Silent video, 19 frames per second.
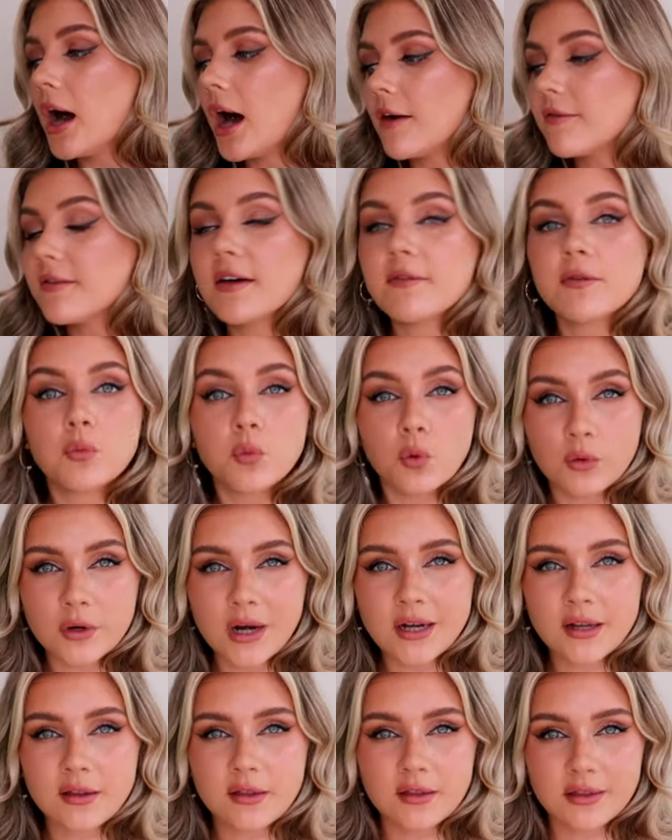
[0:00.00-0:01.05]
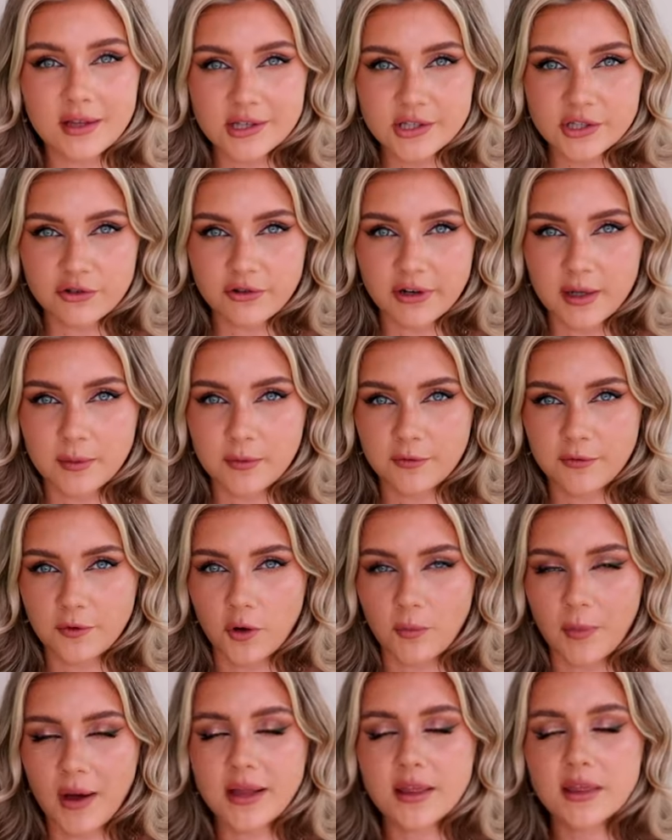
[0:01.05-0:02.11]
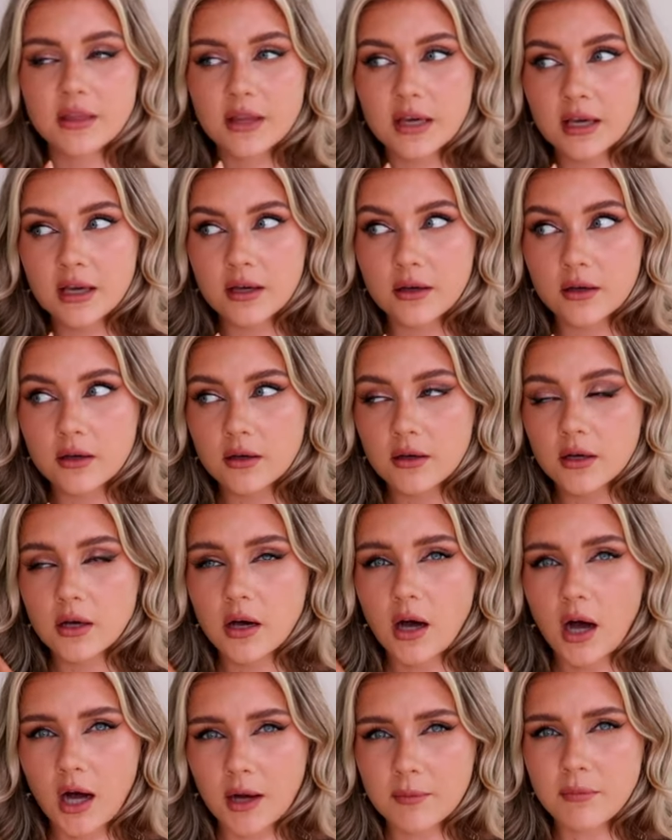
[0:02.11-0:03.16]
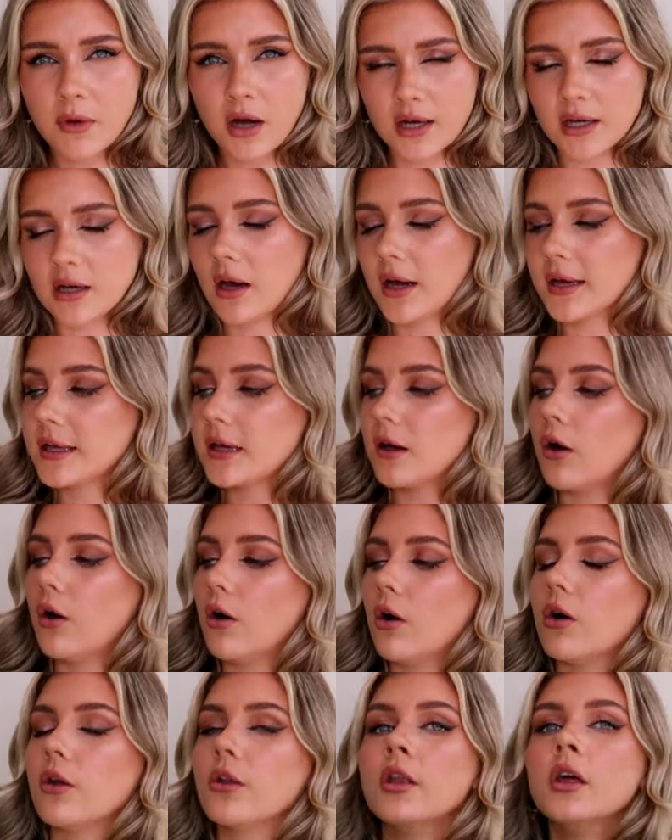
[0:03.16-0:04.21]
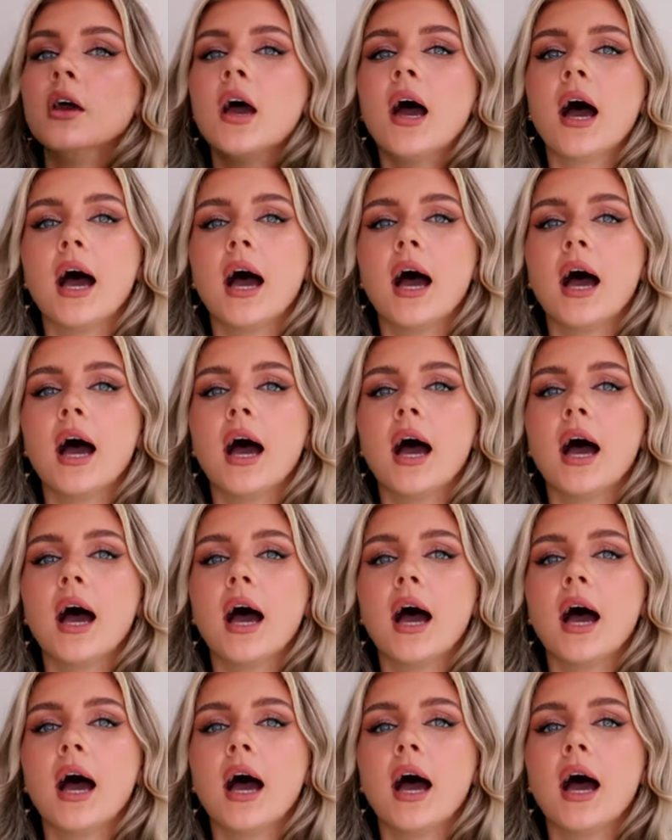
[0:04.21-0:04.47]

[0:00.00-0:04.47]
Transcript: I've never worn anything this green before, but I think I might like it on.